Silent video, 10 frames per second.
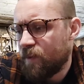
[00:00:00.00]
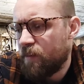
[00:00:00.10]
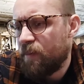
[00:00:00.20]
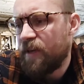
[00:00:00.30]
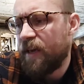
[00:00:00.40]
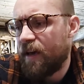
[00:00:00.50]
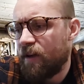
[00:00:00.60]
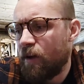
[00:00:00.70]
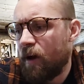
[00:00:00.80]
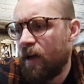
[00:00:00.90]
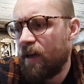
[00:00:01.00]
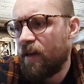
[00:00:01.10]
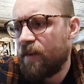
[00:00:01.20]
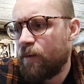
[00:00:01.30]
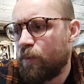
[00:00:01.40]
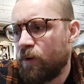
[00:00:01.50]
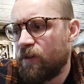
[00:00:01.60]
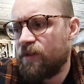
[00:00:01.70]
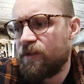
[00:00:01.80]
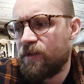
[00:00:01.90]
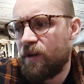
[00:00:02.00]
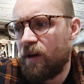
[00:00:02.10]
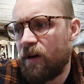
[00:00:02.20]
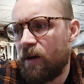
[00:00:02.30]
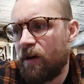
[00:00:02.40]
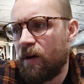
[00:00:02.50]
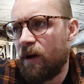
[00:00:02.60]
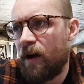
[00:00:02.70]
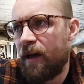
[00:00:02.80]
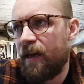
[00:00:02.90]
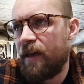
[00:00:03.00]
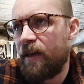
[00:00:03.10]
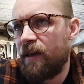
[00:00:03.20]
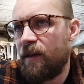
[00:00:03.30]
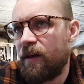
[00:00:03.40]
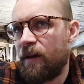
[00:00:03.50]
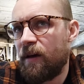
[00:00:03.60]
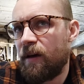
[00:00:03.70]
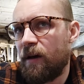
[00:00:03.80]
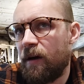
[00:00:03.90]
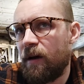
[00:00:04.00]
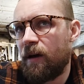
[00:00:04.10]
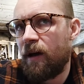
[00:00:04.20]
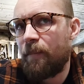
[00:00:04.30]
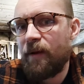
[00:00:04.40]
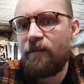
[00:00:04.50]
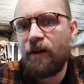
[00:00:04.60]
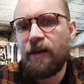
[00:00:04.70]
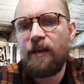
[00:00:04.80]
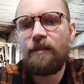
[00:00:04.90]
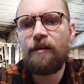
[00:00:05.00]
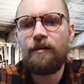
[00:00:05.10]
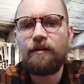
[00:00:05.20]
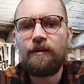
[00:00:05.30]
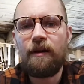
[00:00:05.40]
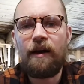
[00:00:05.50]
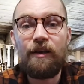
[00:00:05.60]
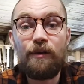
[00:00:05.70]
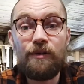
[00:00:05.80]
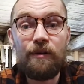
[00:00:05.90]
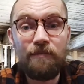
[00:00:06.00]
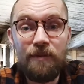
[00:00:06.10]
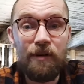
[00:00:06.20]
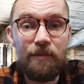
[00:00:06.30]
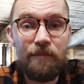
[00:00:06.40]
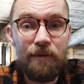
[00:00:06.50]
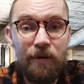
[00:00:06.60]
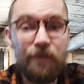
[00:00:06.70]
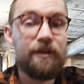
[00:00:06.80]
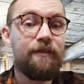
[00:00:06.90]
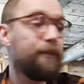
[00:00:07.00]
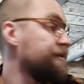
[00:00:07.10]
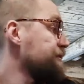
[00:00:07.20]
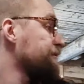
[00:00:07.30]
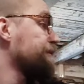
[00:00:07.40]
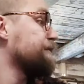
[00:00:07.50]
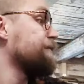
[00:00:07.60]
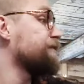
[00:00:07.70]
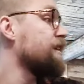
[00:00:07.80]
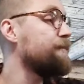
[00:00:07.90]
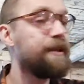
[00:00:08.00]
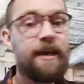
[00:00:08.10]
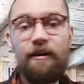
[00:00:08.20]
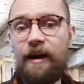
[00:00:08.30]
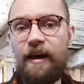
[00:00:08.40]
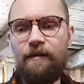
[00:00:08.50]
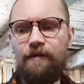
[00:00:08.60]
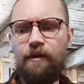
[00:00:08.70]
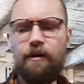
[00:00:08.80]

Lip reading: yeah, no, I think with woods, I'm kind of lucky in that I use a lot of different woods. So for example, here I have